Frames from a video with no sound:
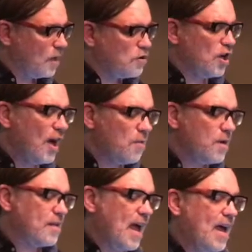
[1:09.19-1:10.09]

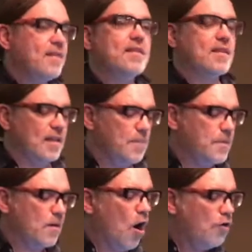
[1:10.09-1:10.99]
Scheherazade slips